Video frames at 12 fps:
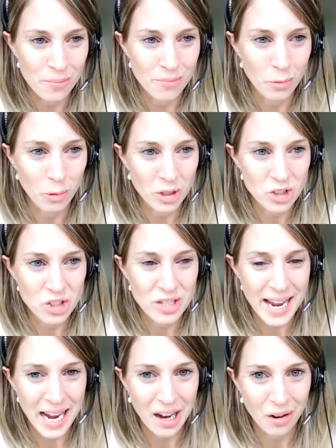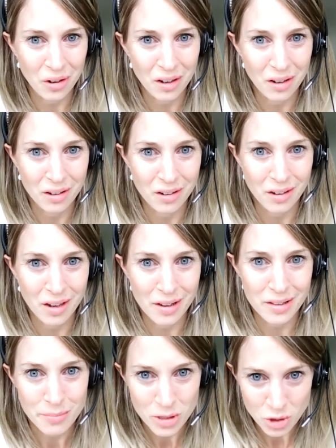which now
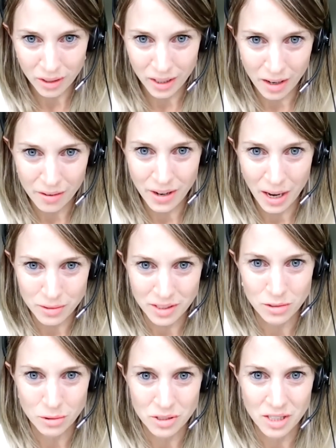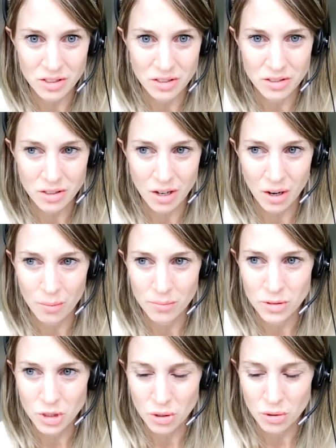the majority of housing associations
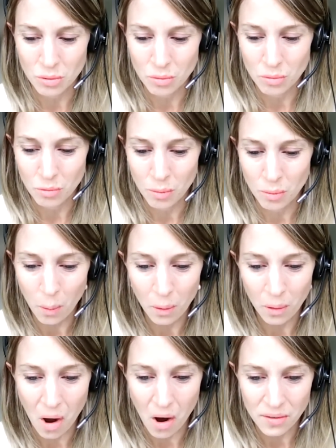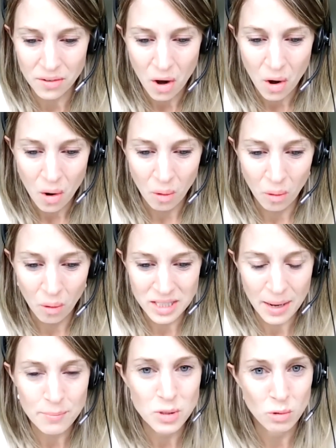do report on or
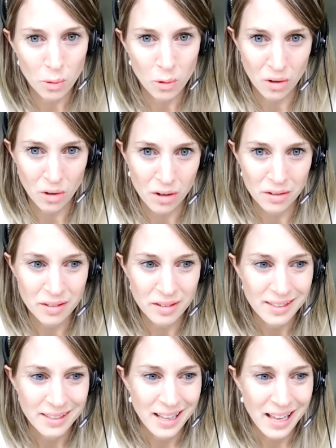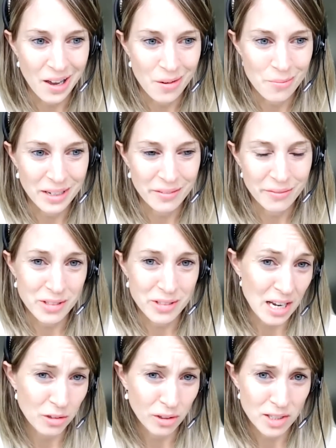attempt to report on in a very
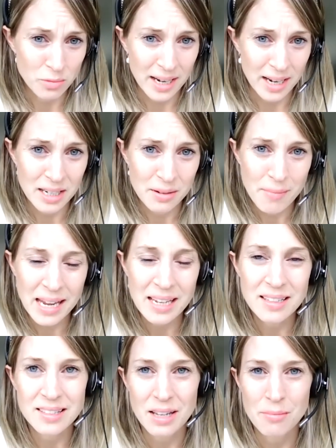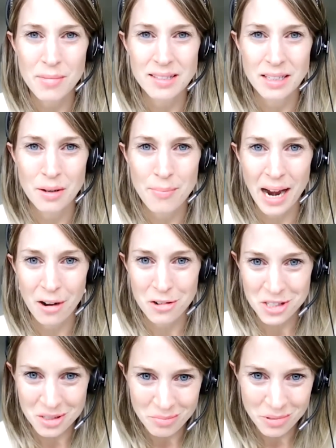standardized way. And it makes a
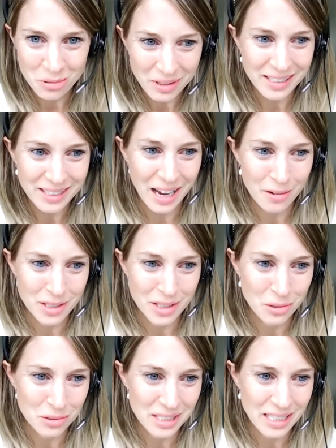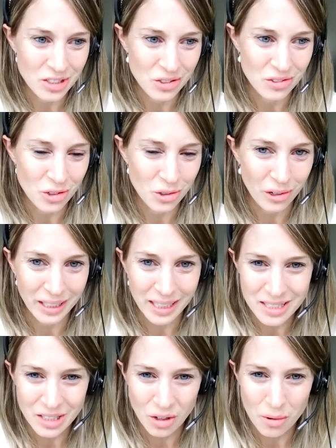comparison between the housing associations a lot
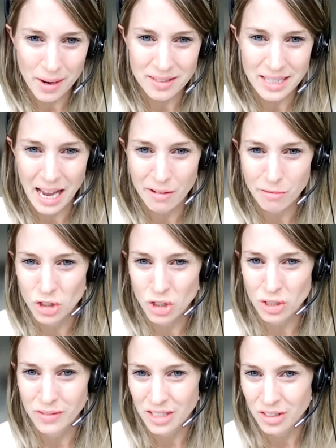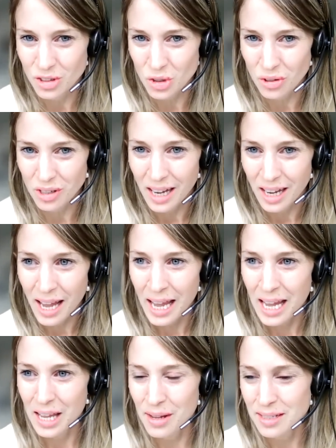easier. It makes the averages of the industry.
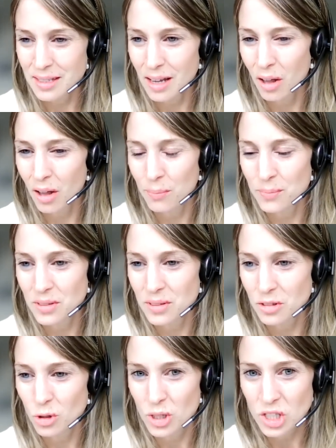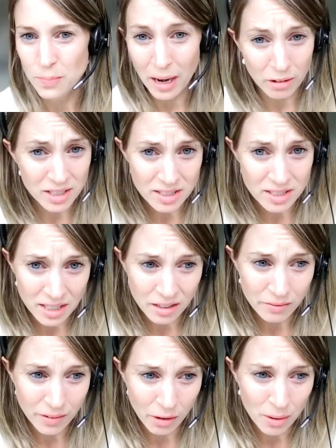It helps
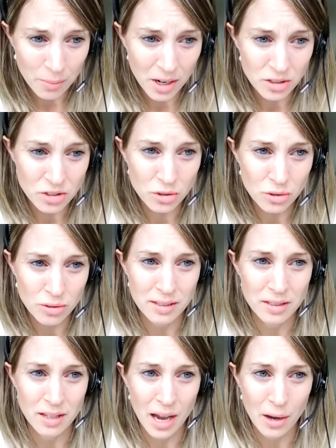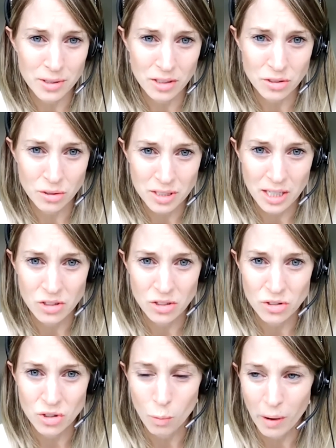transparency very much, so that the housing
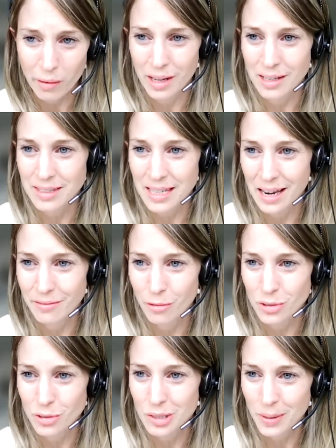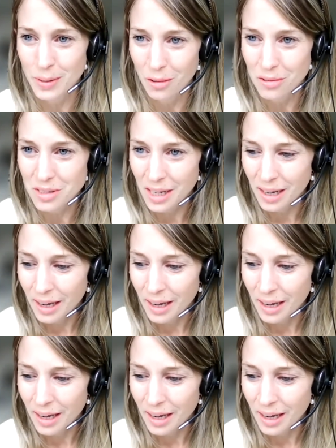associations know where they stand versus peers.